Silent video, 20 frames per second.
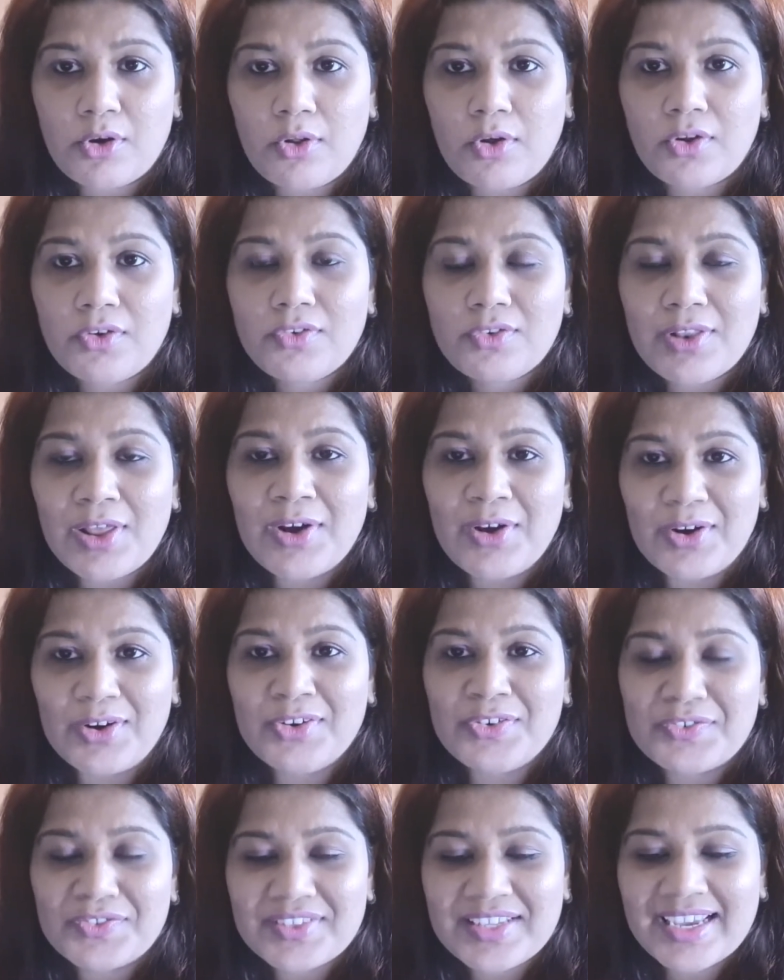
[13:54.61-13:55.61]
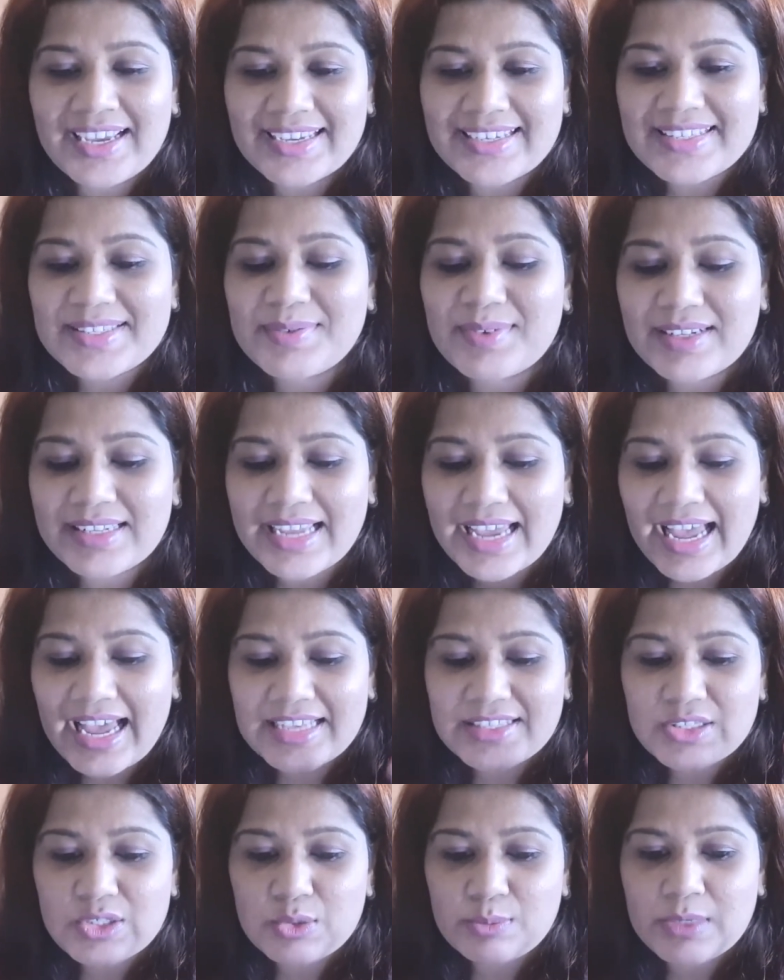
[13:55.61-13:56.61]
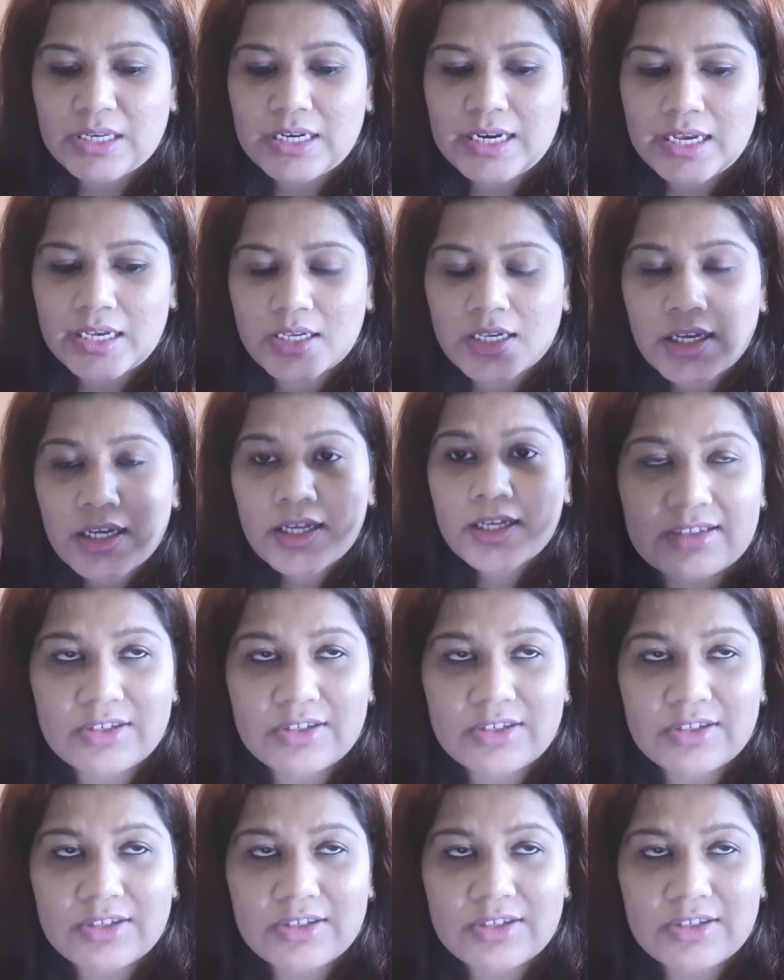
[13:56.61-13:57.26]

a lot of things, but there has to be, like,